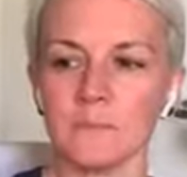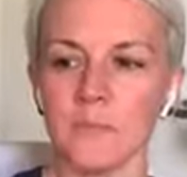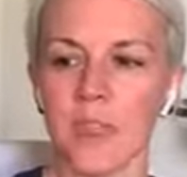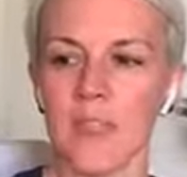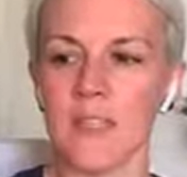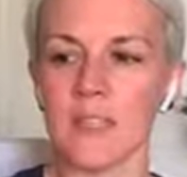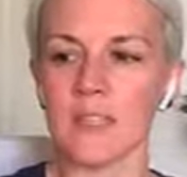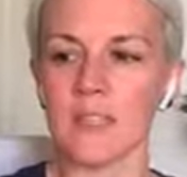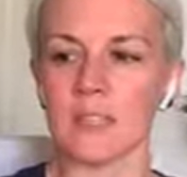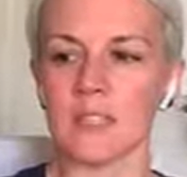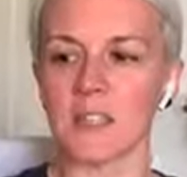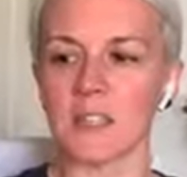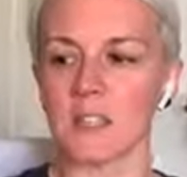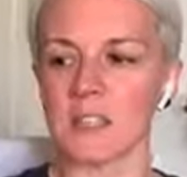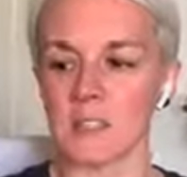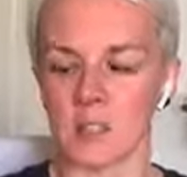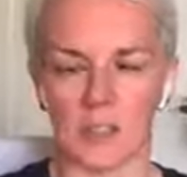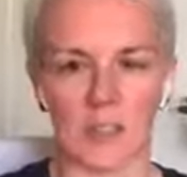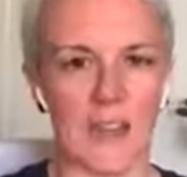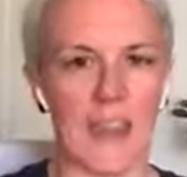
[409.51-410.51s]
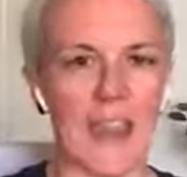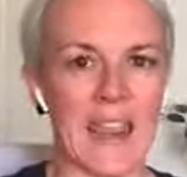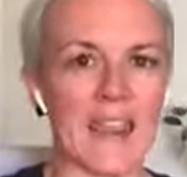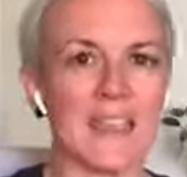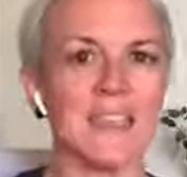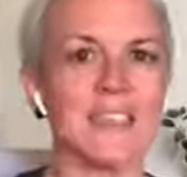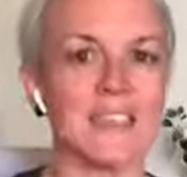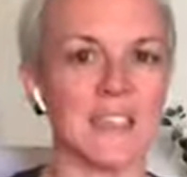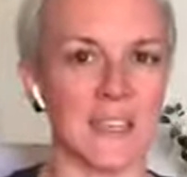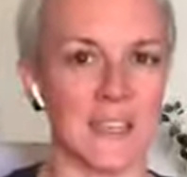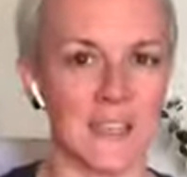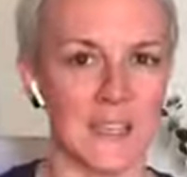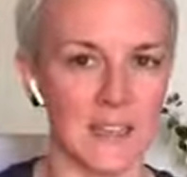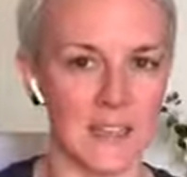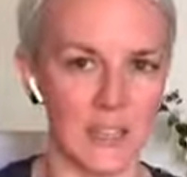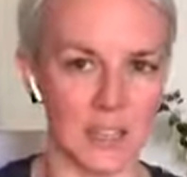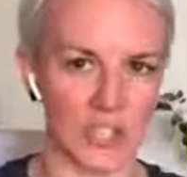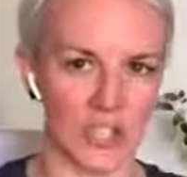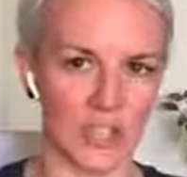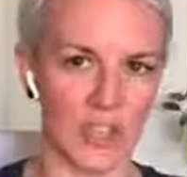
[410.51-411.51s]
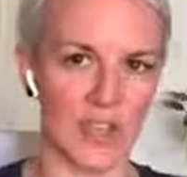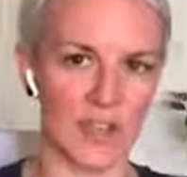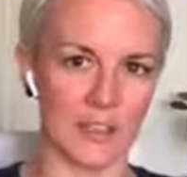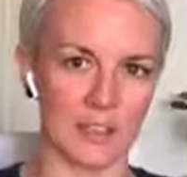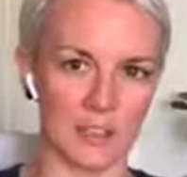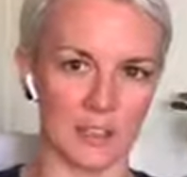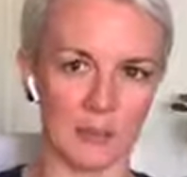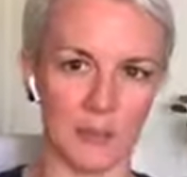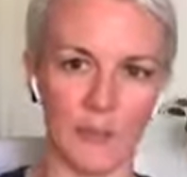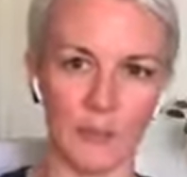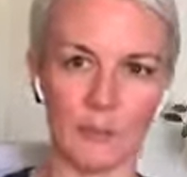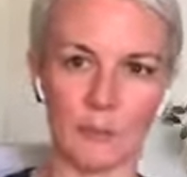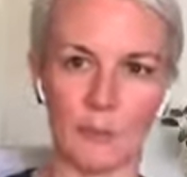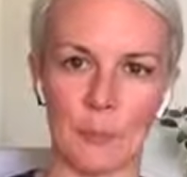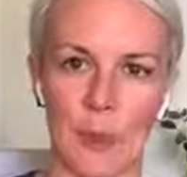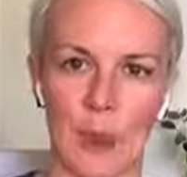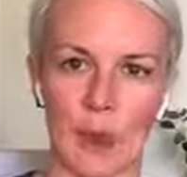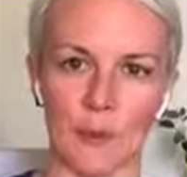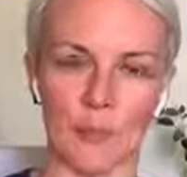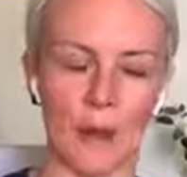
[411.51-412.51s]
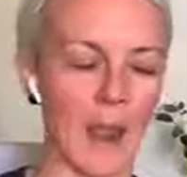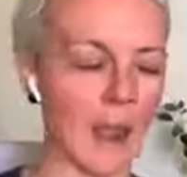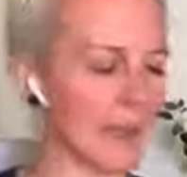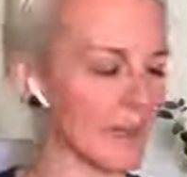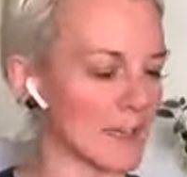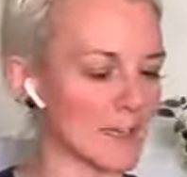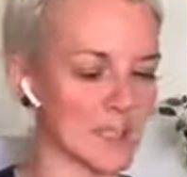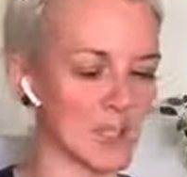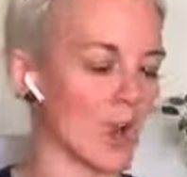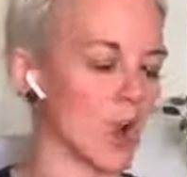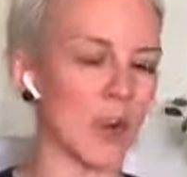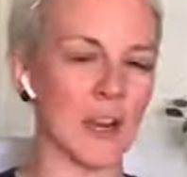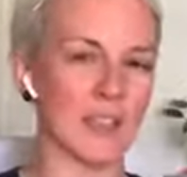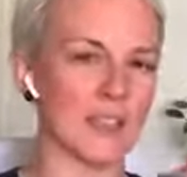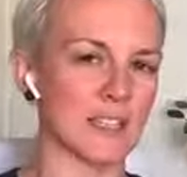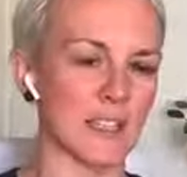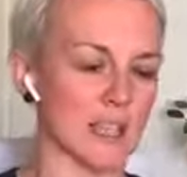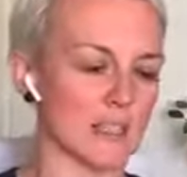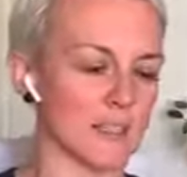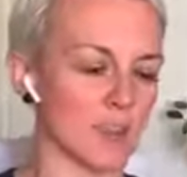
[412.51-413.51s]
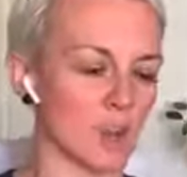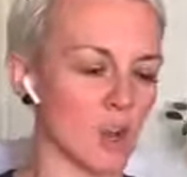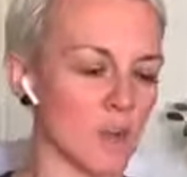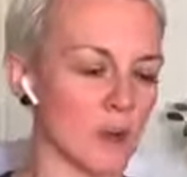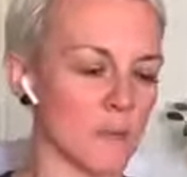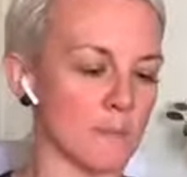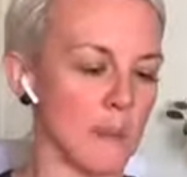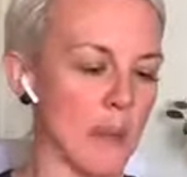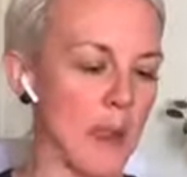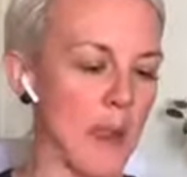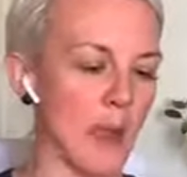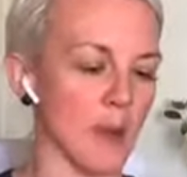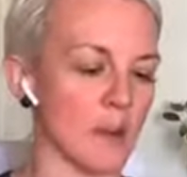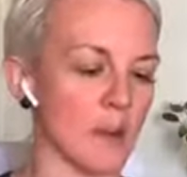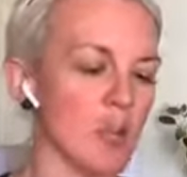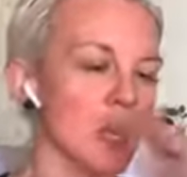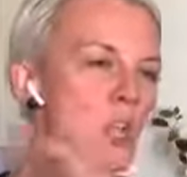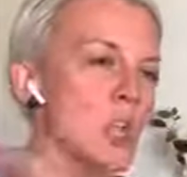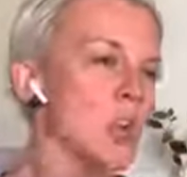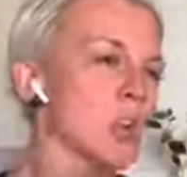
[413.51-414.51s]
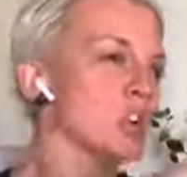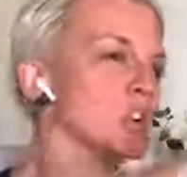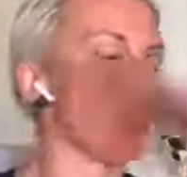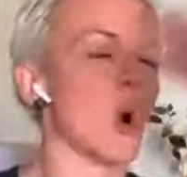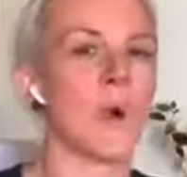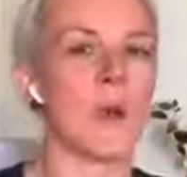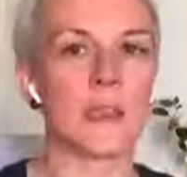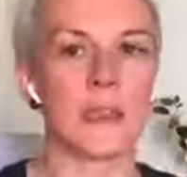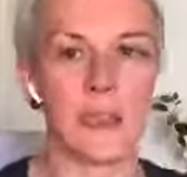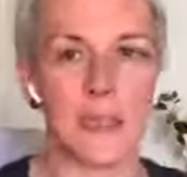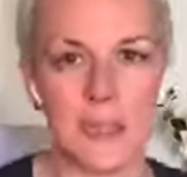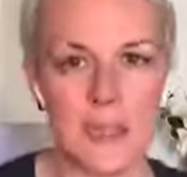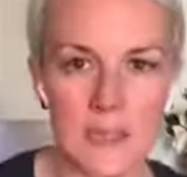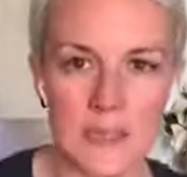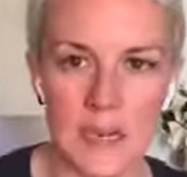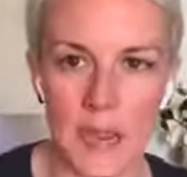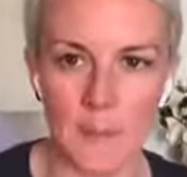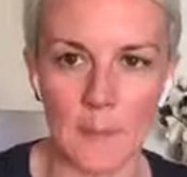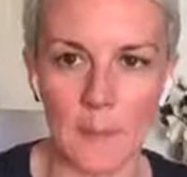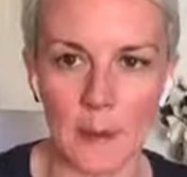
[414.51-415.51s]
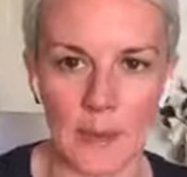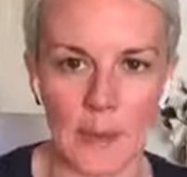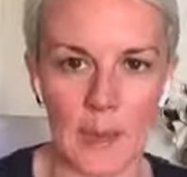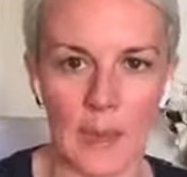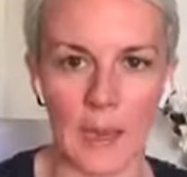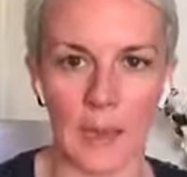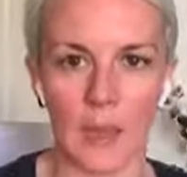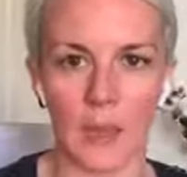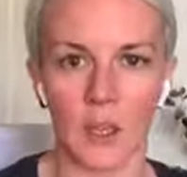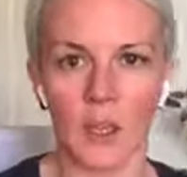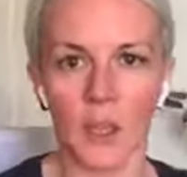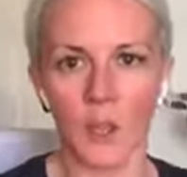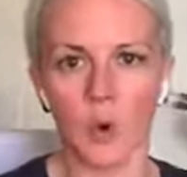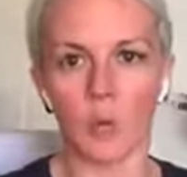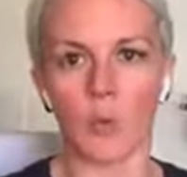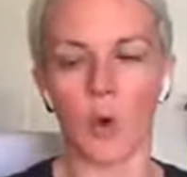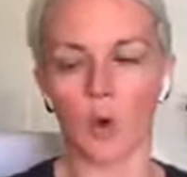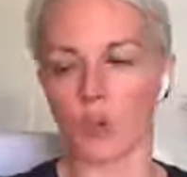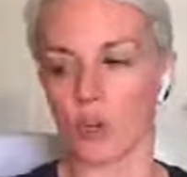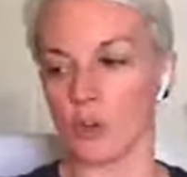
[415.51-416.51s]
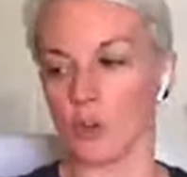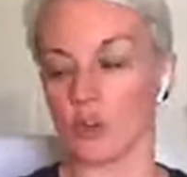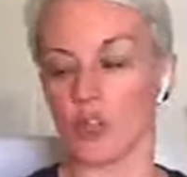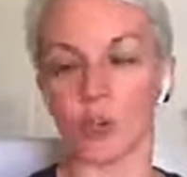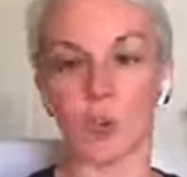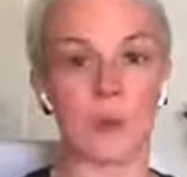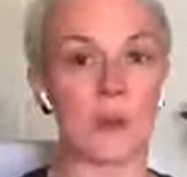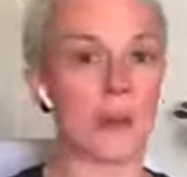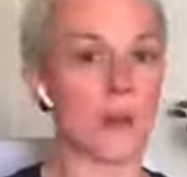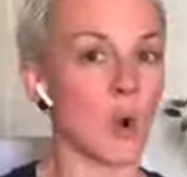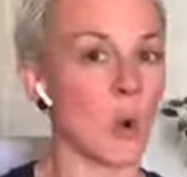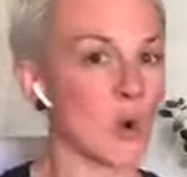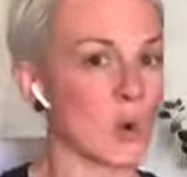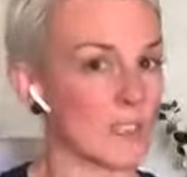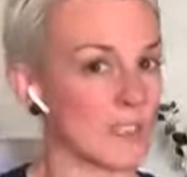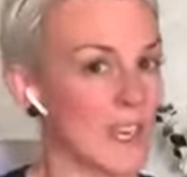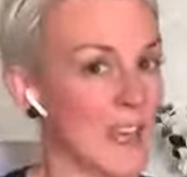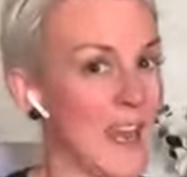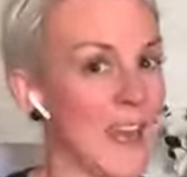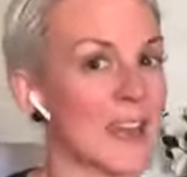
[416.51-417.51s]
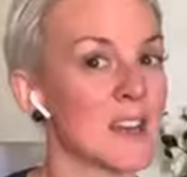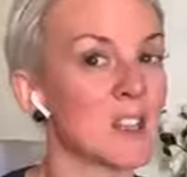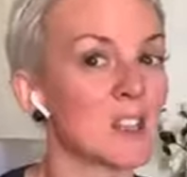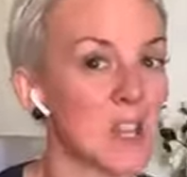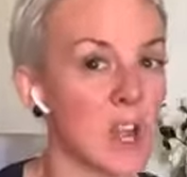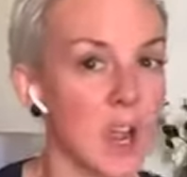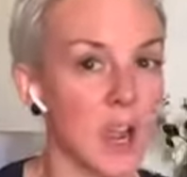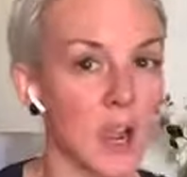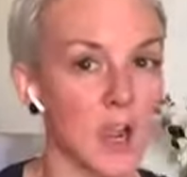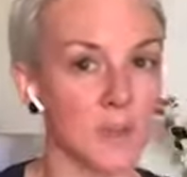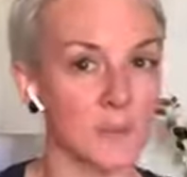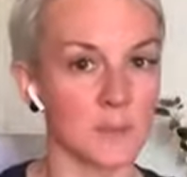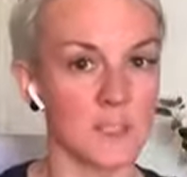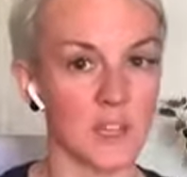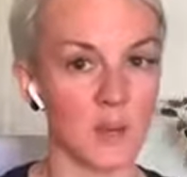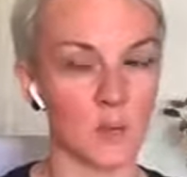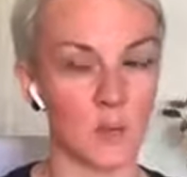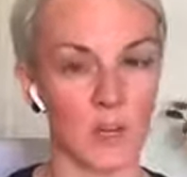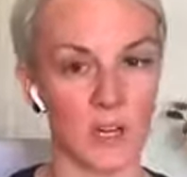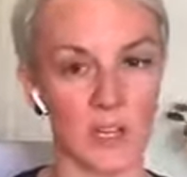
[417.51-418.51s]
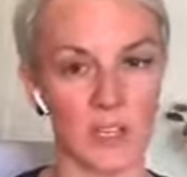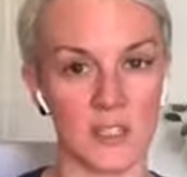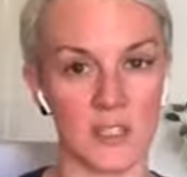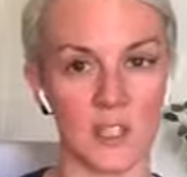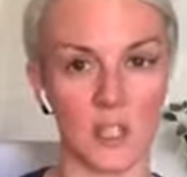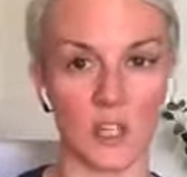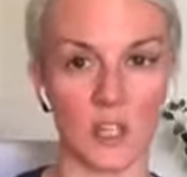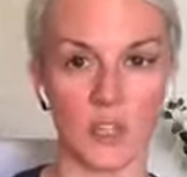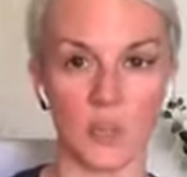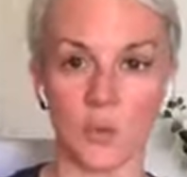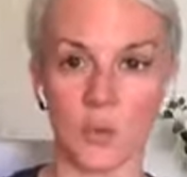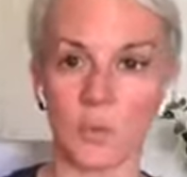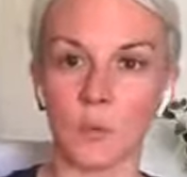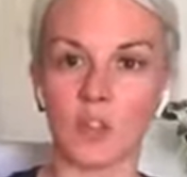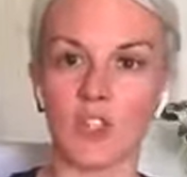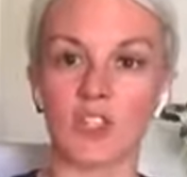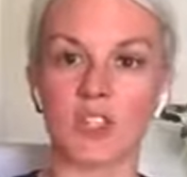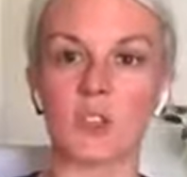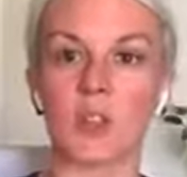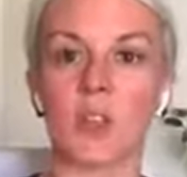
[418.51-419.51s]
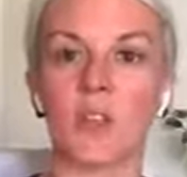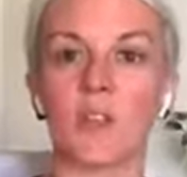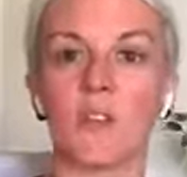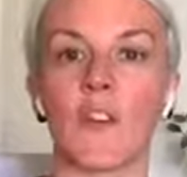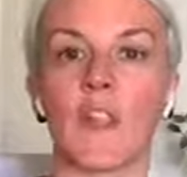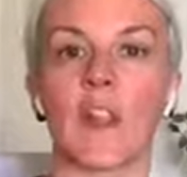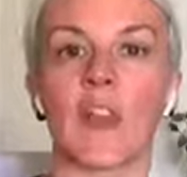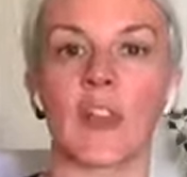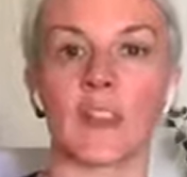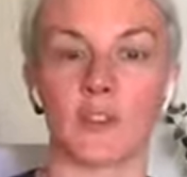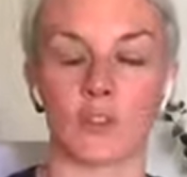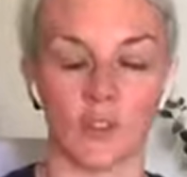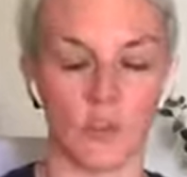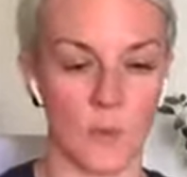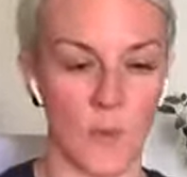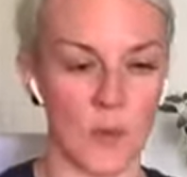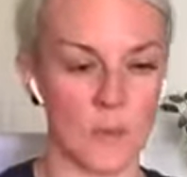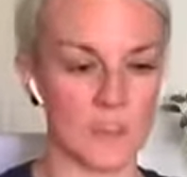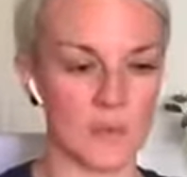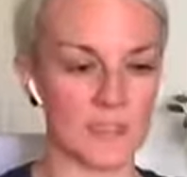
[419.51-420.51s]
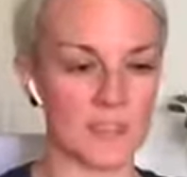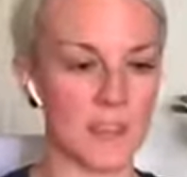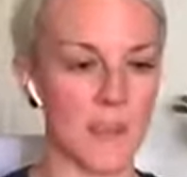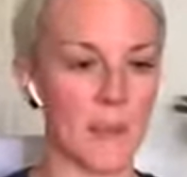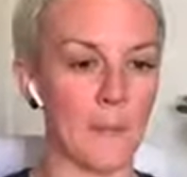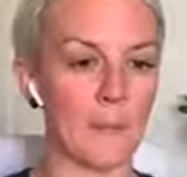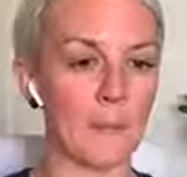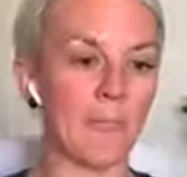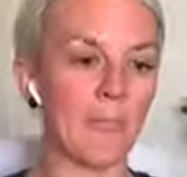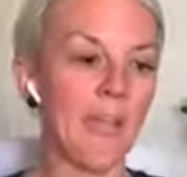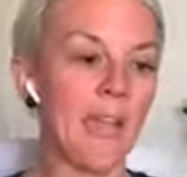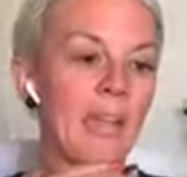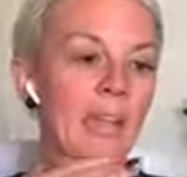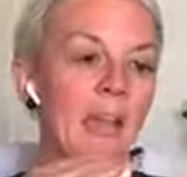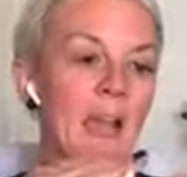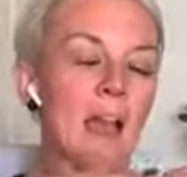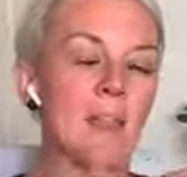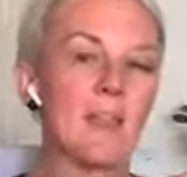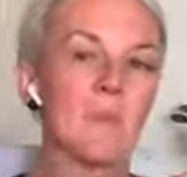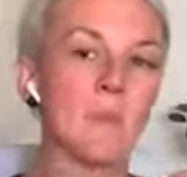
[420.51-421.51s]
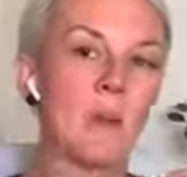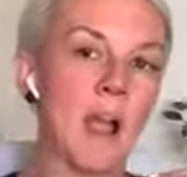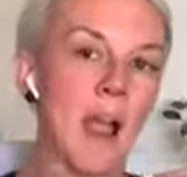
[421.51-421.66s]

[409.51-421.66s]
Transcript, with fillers: is is an easy-ish thing to lift by, right? It's not it's, it's not about going and doubling what you're doing or 10 times in what it is that you're doing. We're just looking for that extra 20%. And then what